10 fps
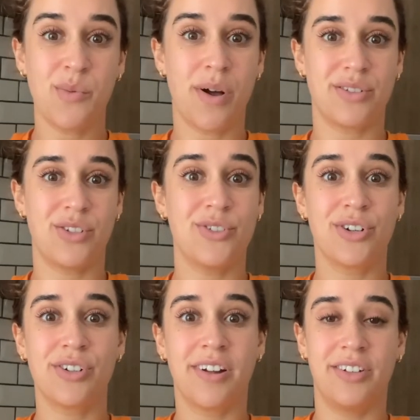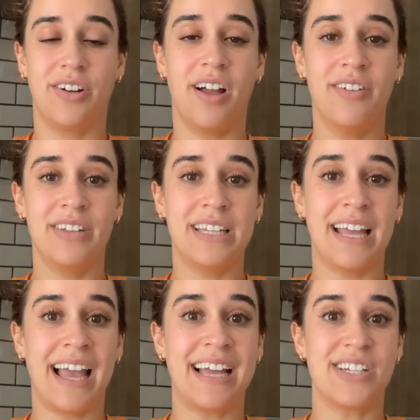want to turn on your oven
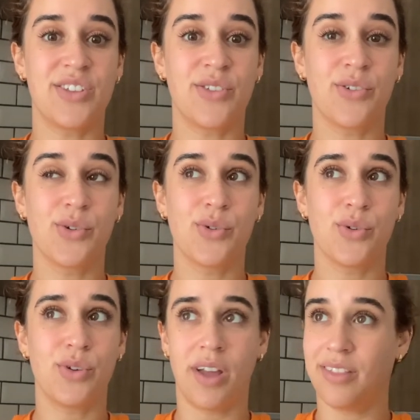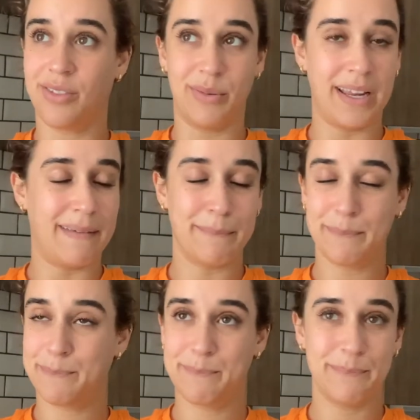at three, not three,
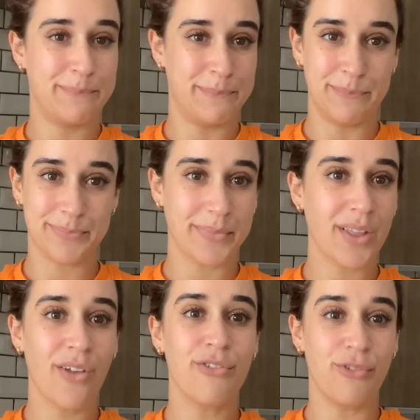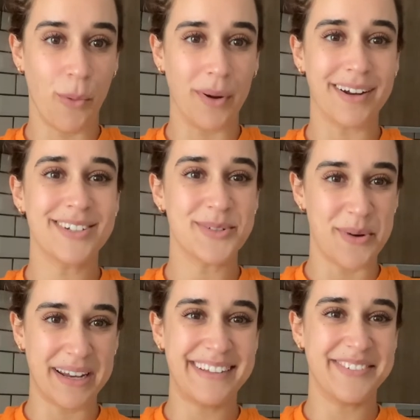mm -mm, four
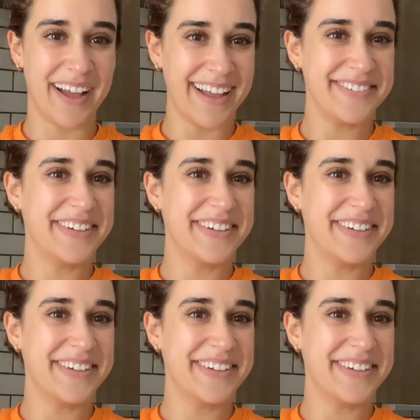twenty-five.